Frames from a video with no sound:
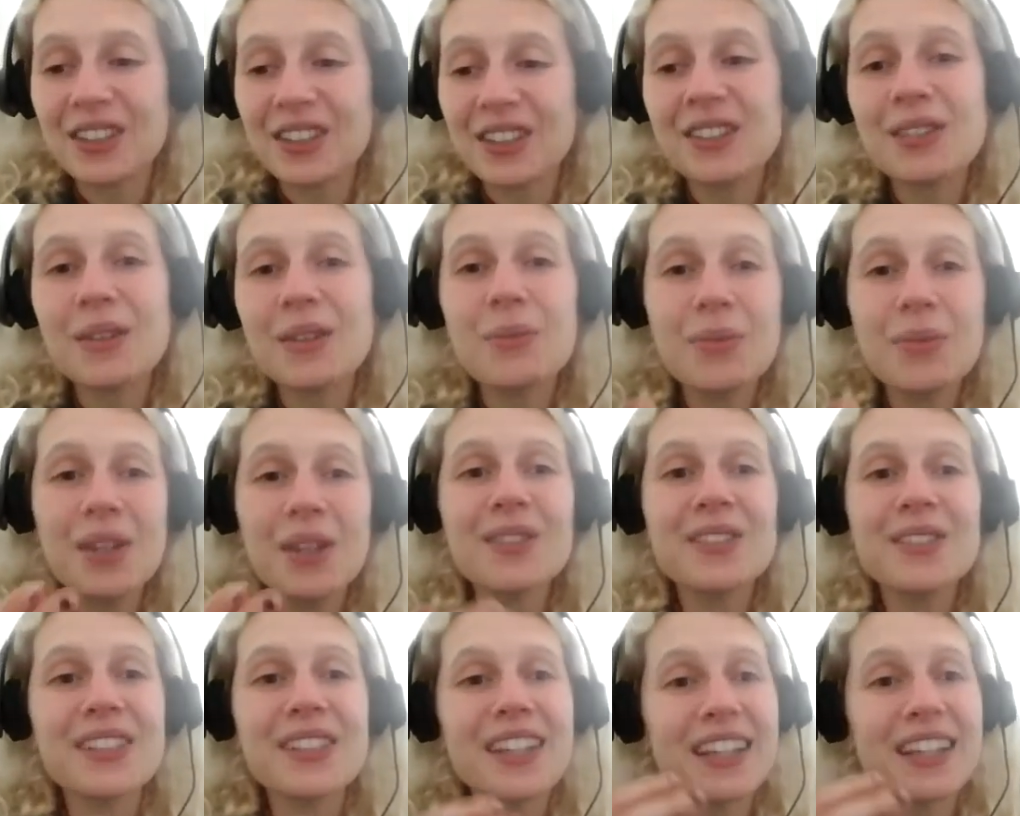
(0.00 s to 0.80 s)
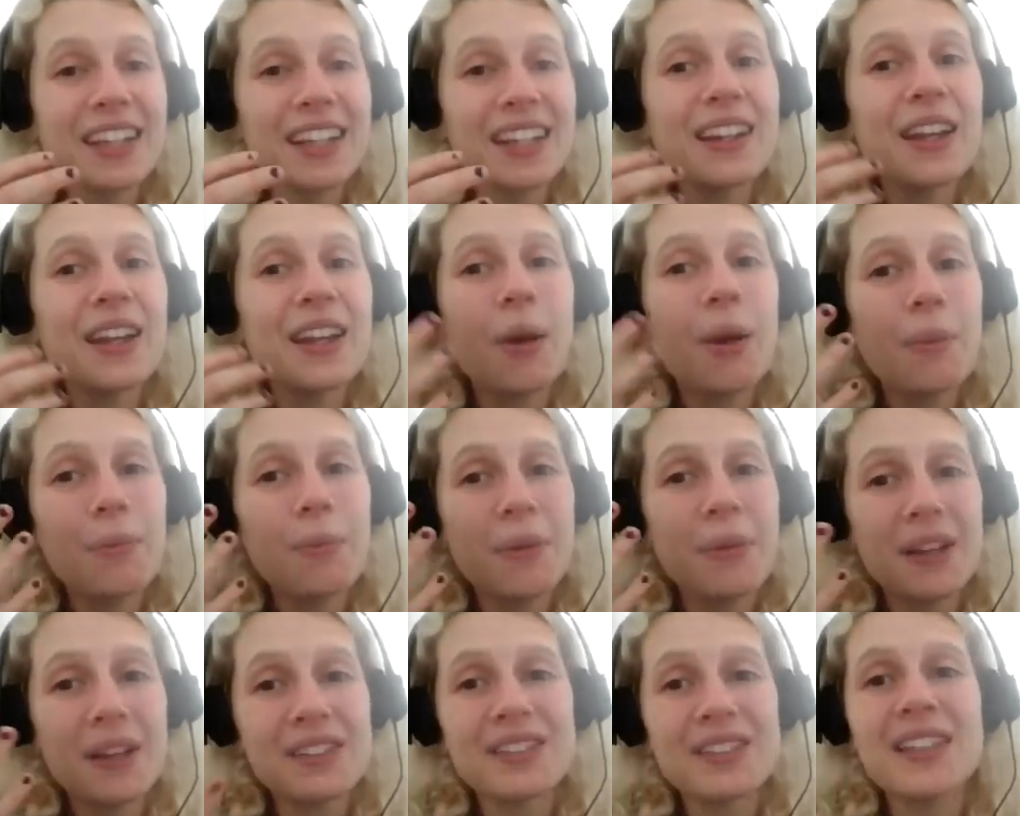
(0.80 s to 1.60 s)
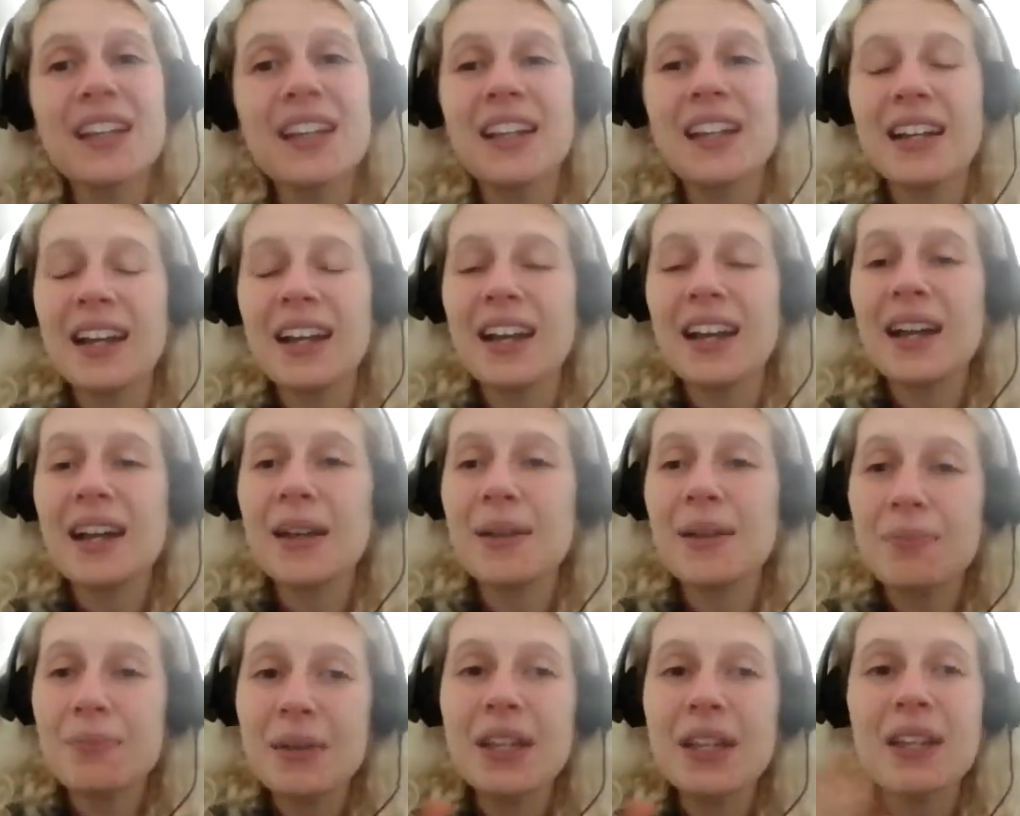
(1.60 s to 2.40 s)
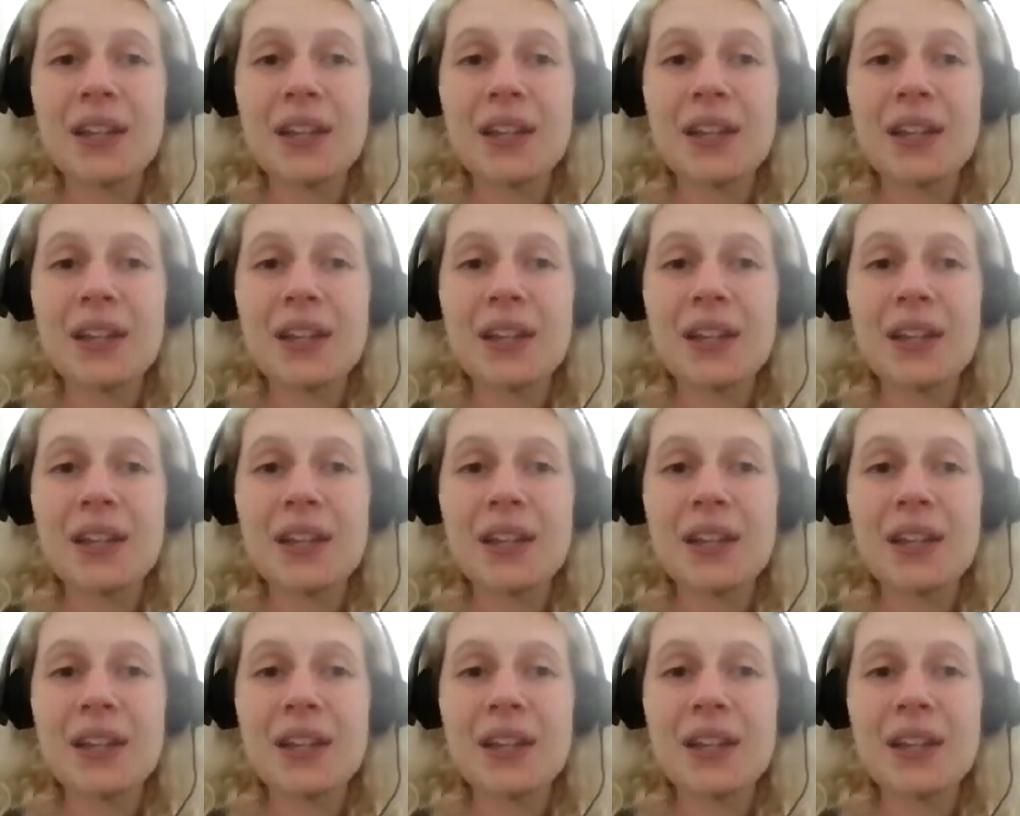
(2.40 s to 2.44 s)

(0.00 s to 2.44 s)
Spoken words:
So music can help us be